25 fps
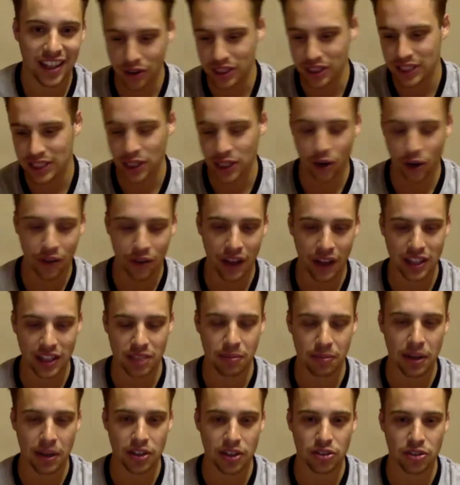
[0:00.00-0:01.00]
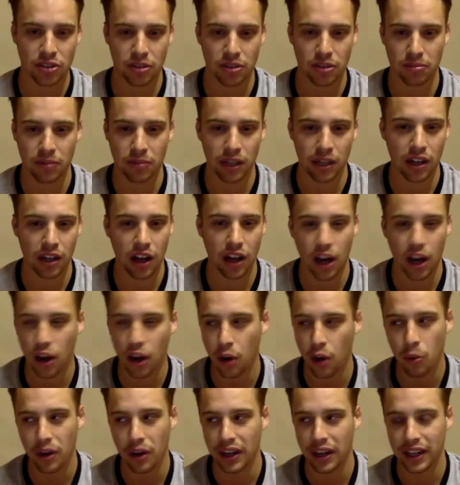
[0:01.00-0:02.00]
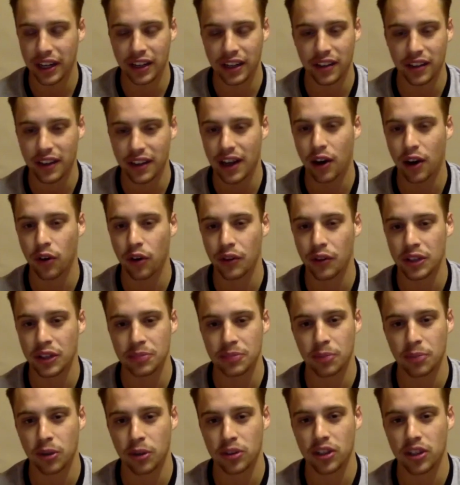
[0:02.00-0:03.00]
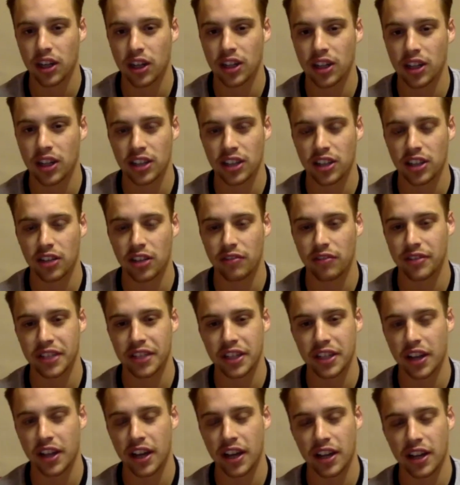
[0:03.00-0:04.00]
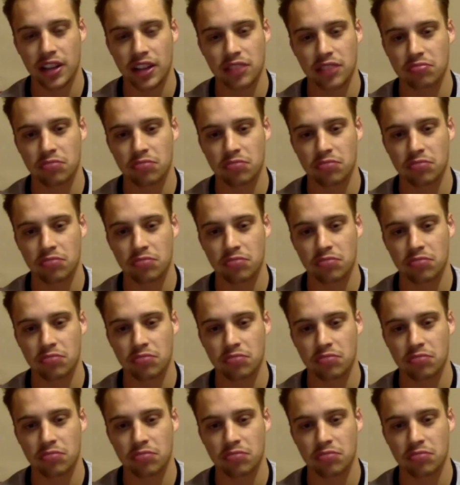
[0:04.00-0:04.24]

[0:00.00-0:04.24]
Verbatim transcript: you sit on that spectrum. And like I don't want any of that on this podcast. I don't really like.